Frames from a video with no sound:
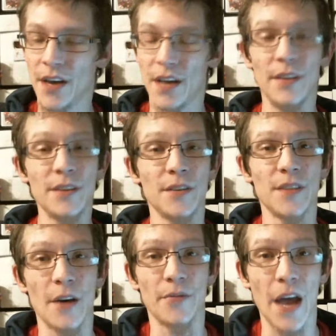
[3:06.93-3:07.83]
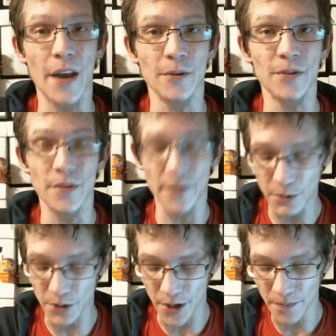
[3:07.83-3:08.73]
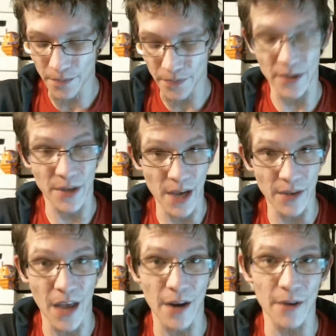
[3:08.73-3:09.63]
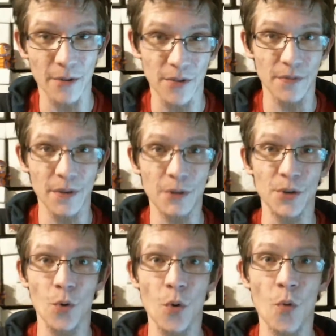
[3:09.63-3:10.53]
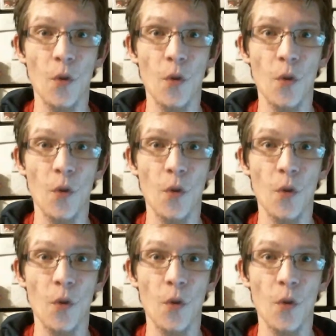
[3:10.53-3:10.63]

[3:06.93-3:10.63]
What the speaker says: And this is how Thanos in the future, this King Thanos of the future,